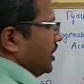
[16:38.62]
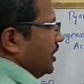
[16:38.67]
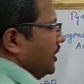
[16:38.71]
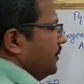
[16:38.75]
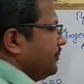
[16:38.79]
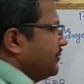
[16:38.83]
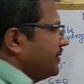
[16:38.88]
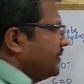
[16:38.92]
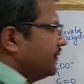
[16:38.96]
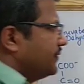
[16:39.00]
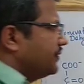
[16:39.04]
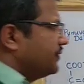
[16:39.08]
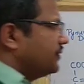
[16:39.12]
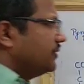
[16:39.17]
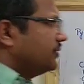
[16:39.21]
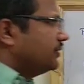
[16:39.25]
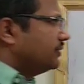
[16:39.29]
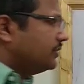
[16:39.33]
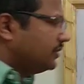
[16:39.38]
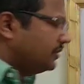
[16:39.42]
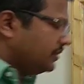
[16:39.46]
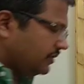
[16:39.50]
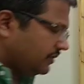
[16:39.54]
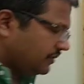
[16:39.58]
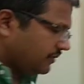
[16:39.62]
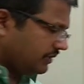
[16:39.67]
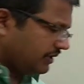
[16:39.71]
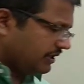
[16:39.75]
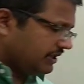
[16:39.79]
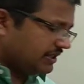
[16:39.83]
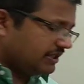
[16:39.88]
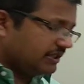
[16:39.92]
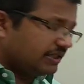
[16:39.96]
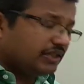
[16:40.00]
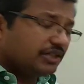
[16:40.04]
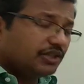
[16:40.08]
I'm just
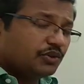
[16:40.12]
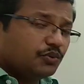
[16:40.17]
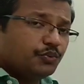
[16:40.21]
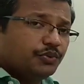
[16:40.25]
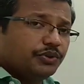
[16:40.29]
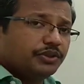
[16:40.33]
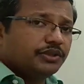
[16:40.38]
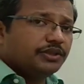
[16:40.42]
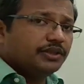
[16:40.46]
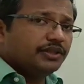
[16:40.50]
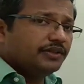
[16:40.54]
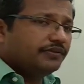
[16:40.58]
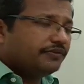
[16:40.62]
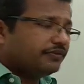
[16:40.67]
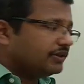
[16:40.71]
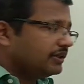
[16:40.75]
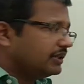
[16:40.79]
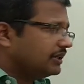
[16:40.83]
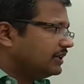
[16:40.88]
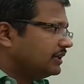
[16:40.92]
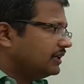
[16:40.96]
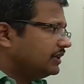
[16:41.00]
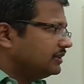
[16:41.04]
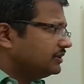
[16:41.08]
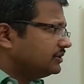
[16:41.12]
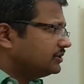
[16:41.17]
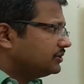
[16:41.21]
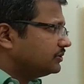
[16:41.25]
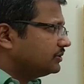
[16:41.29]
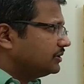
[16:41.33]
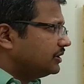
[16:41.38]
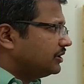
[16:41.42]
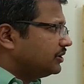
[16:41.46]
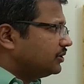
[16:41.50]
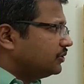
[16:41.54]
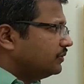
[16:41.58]
writing it with the different colors so
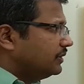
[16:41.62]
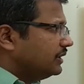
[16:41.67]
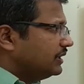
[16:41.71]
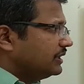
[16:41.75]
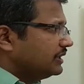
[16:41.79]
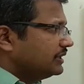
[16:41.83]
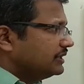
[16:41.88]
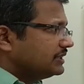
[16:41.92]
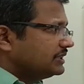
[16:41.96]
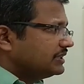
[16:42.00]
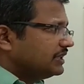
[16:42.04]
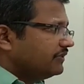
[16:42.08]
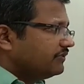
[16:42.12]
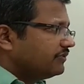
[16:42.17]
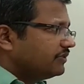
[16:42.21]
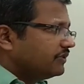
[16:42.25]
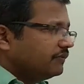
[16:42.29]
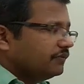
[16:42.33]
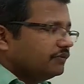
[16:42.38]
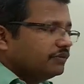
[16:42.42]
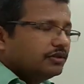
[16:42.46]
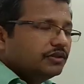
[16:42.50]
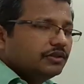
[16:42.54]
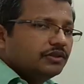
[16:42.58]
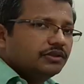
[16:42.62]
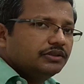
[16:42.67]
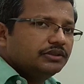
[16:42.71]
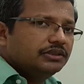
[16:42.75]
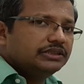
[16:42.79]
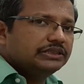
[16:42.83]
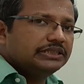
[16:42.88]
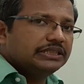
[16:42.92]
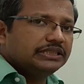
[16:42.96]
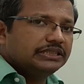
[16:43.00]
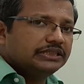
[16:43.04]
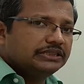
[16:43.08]
that you will understand from where
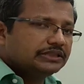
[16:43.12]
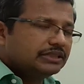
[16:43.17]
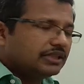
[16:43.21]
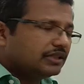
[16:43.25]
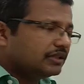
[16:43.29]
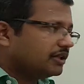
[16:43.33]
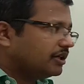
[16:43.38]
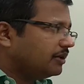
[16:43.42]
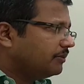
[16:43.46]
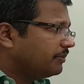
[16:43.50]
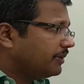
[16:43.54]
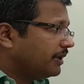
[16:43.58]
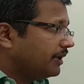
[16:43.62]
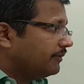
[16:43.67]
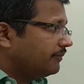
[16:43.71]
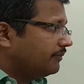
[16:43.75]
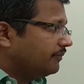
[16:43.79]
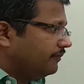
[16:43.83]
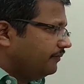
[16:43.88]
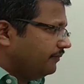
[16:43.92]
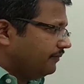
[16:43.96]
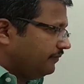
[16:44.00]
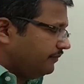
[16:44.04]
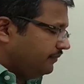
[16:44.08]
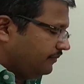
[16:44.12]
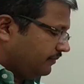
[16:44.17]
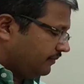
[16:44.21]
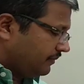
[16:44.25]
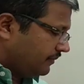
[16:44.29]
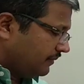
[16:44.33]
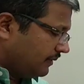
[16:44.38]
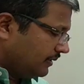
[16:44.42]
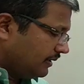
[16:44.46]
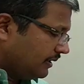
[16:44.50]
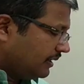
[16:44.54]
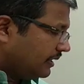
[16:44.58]
these and these are coming.
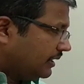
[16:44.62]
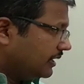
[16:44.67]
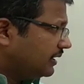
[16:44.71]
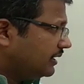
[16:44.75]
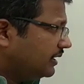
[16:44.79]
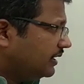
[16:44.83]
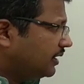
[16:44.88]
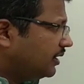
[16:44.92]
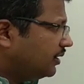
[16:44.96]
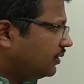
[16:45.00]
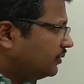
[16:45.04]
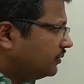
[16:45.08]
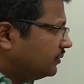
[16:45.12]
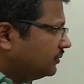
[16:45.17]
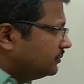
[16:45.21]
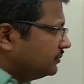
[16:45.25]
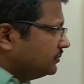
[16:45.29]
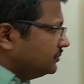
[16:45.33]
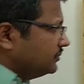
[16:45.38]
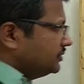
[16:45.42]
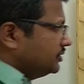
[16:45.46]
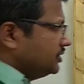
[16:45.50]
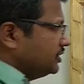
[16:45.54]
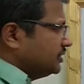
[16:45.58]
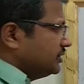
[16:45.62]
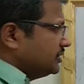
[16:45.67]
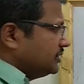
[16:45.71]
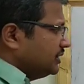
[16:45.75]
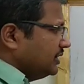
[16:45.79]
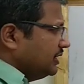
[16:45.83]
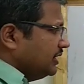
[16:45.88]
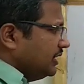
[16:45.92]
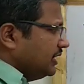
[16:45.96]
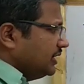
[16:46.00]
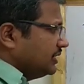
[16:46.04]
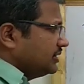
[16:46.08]
And now this
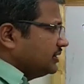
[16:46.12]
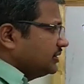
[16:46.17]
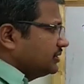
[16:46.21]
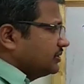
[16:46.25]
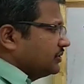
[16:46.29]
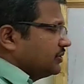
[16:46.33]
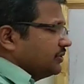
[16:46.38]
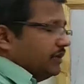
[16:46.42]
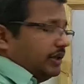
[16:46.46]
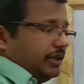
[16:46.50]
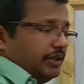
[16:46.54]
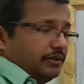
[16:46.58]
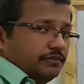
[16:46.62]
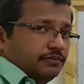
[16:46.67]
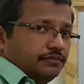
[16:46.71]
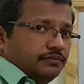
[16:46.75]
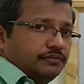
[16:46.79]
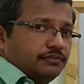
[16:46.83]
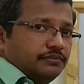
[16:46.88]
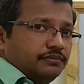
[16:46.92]
CH3.